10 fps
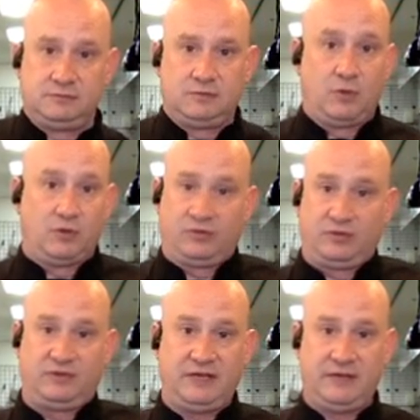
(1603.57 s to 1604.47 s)
corn
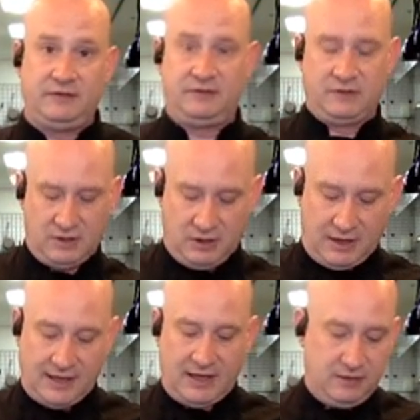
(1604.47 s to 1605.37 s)
tortillas,
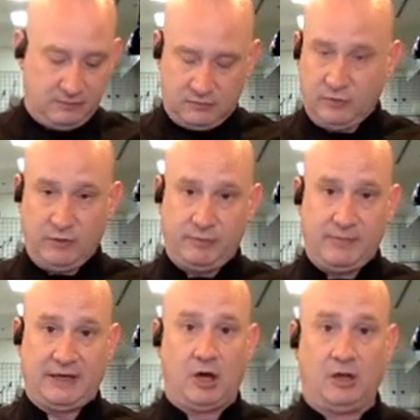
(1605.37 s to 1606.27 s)
and we would
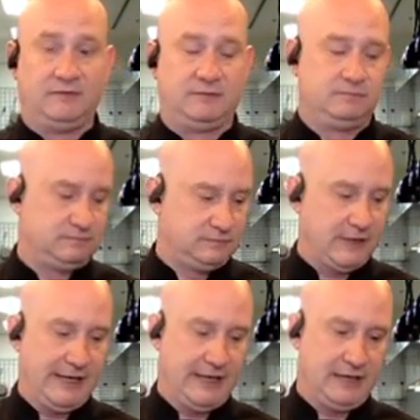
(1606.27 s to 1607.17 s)
make all of
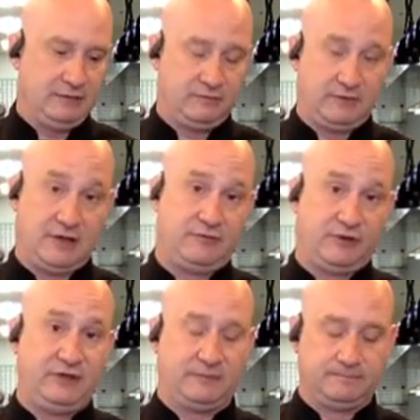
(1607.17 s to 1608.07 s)
them and then
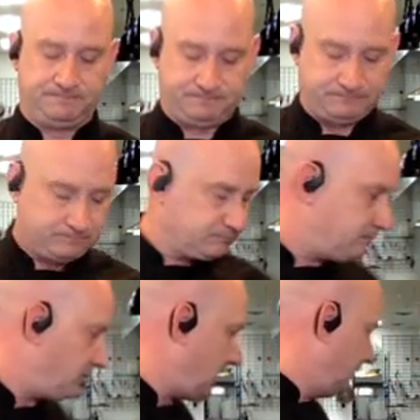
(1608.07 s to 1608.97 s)
freeze them.
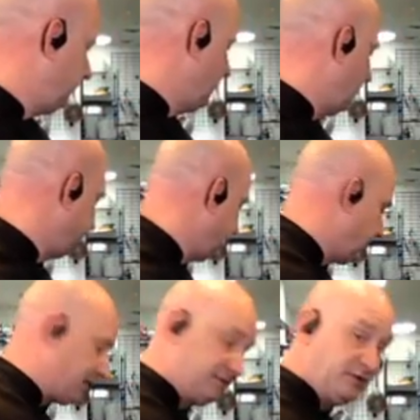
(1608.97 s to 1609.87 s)
So I'm just going to
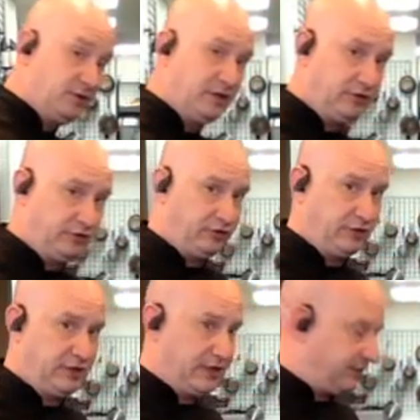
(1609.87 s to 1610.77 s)
make a few here to show you
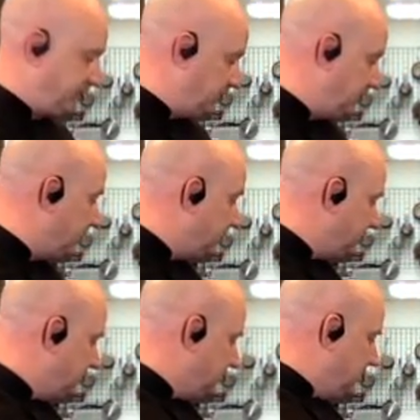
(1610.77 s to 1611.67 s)
guys
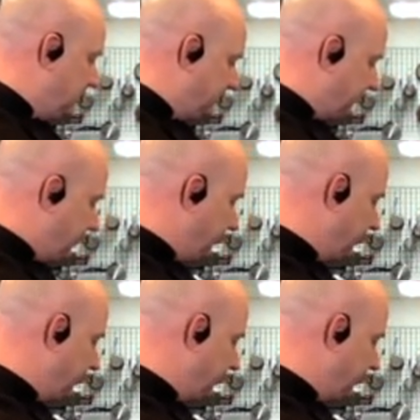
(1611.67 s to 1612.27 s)
the assembly